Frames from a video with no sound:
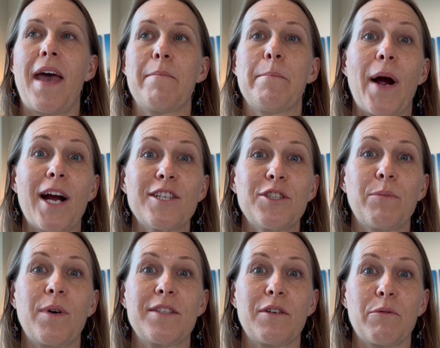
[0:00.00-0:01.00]
March
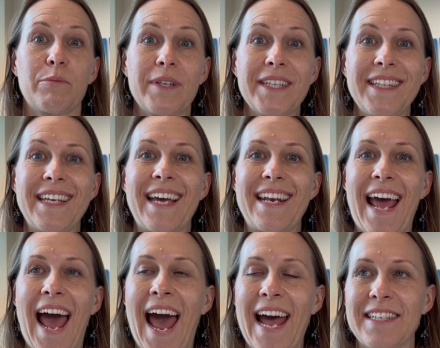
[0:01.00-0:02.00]
was really an
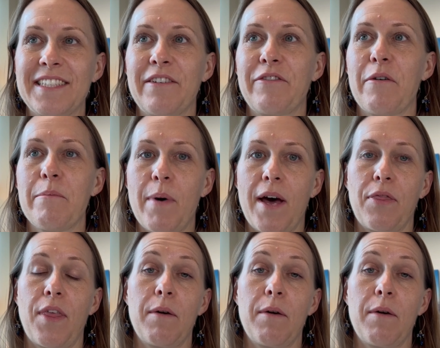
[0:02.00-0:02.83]
active month.